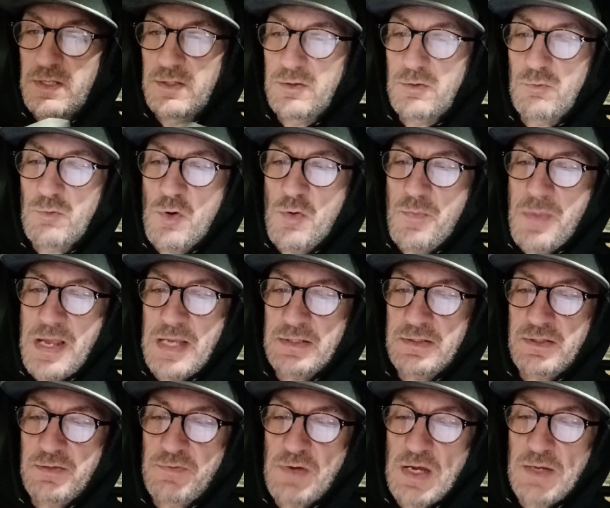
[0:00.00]
the
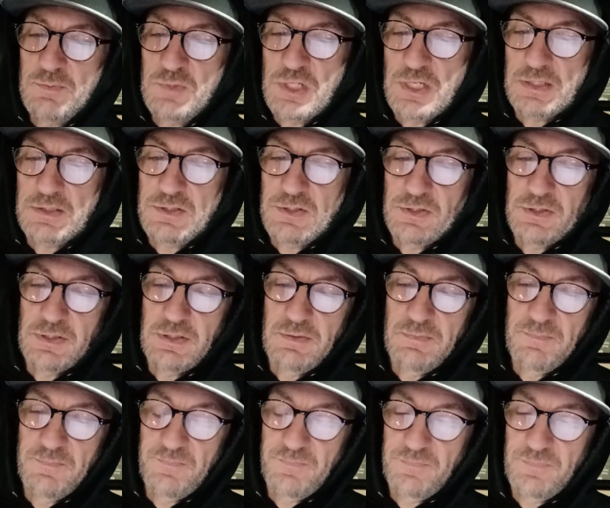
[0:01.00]
romance of objecthood,
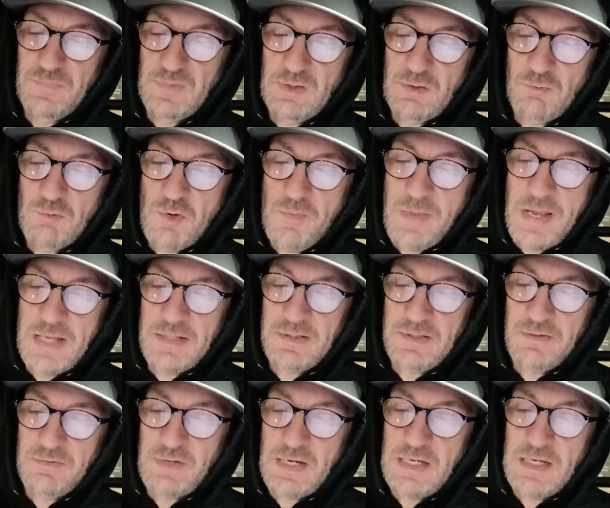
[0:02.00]
the romance of